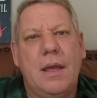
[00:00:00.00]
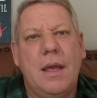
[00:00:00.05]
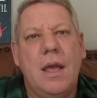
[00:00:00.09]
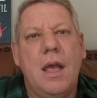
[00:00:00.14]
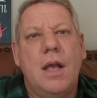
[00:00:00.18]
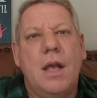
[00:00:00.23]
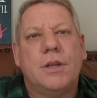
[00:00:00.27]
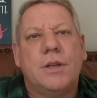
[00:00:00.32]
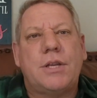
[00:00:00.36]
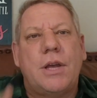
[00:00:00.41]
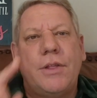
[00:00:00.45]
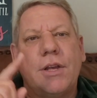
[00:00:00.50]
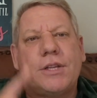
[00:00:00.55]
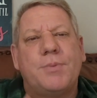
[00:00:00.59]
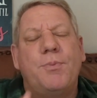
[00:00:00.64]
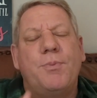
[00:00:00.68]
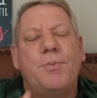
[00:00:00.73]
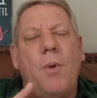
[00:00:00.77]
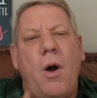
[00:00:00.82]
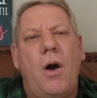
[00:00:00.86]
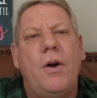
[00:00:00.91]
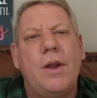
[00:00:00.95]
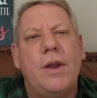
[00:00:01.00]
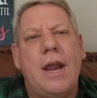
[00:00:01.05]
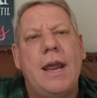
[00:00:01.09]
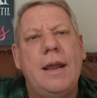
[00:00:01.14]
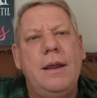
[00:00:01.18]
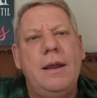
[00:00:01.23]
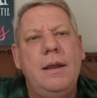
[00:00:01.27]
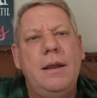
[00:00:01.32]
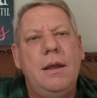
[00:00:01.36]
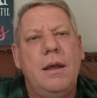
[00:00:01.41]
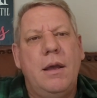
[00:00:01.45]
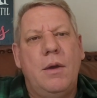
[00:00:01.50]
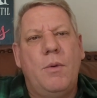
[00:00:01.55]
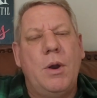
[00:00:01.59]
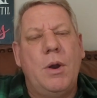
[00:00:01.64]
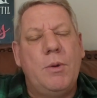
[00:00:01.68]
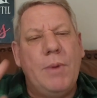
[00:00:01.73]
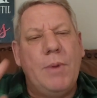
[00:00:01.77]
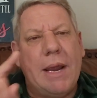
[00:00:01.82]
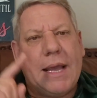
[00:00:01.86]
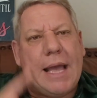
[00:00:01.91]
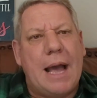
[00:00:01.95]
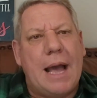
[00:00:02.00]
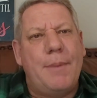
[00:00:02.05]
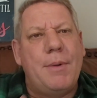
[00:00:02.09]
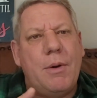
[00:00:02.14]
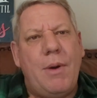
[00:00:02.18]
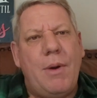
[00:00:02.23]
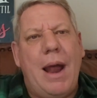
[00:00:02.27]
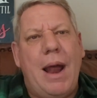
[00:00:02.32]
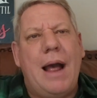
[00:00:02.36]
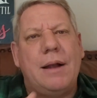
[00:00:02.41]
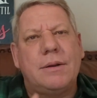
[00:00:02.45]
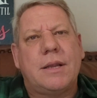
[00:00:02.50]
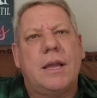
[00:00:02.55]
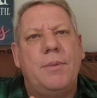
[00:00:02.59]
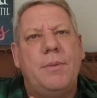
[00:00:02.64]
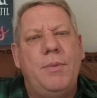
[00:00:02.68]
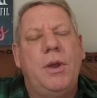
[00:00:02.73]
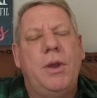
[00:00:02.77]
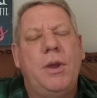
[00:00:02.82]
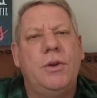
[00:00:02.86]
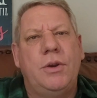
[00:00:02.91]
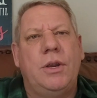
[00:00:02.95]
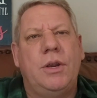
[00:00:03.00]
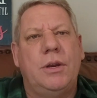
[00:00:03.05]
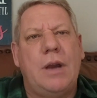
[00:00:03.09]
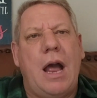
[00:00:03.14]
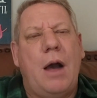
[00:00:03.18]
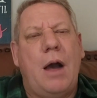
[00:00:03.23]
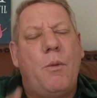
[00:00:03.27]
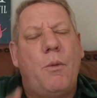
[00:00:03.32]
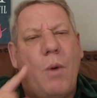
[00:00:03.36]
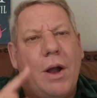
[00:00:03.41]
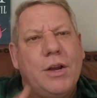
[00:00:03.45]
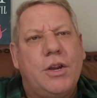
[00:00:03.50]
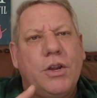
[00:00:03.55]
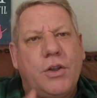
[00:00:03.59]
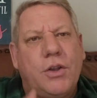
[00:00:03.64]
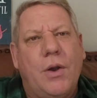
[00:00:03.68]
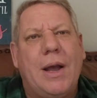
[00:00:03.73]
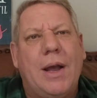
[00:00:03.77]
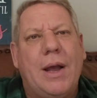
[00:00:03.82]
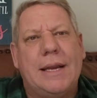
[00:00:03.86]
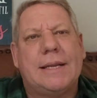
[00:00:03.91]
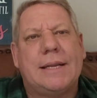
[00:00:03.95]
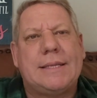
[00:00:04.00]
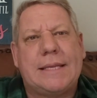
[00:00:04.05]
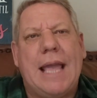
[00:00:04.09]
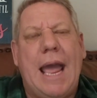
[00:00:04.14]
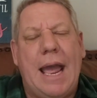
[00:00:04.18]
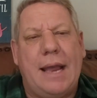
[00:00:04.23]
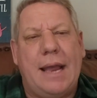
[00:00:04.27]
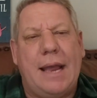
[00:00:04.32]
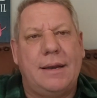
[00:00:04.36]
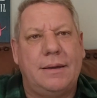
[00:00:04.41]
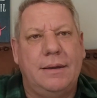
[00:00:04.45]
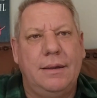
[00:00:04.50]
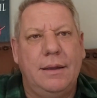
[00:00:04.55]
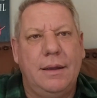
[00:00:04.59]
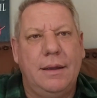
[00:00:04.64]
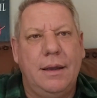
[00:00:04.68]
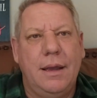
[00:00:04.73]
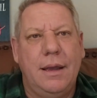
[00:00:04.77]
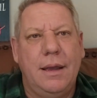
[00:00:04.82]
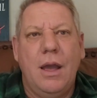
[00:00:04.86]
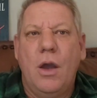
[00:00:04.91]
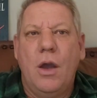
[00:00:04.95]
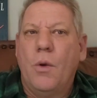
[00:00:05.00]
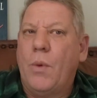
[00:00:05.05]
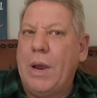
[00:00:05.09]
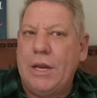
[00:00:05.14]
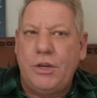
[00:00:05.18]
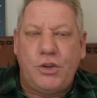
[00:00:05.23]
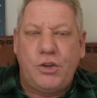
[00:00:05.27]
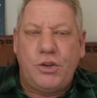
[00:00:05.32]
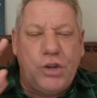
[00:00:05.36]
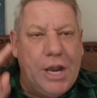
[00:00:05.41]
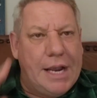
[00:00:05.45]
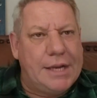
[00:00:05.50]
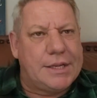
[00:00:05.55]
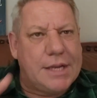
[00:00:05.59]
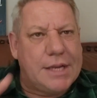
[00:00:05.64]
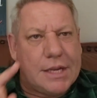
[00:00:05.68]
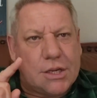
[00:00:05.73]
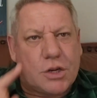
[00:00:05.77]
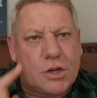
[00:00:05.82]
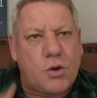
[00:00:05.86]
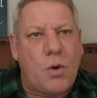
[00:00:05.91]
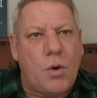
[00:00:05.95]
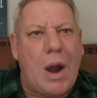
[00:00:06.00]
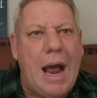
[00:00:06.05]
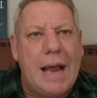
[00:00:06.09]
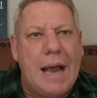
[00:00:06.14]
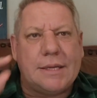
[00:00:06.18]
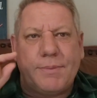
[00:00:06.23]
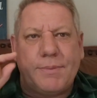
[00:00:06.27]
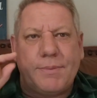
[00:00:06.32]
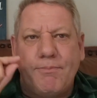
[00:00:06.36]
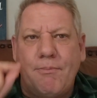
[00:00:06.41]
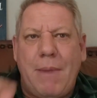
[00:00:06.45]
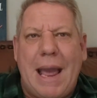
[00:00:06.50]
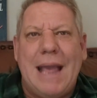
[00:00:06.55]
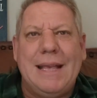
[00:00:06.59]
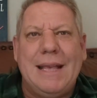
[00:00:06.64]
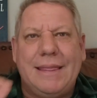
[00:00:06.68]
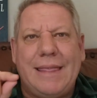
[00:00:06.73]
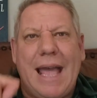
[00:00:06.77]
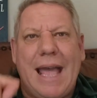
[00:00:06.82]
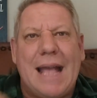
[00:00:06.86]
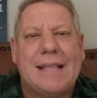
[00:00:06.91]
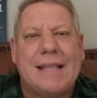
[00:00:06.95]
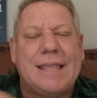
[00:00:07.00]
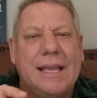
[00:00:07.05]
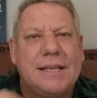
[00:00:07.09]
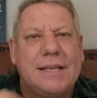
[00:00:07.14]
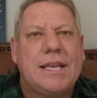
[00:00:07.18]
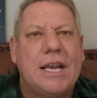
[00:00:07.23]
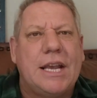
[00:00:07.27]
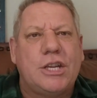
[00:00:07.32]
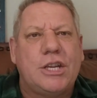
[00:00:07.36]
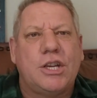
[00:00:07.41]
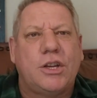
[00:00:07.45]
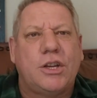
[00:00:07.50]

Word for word: So this morning, when we come around communion, I want you to understand, when Jesus Christ made that decision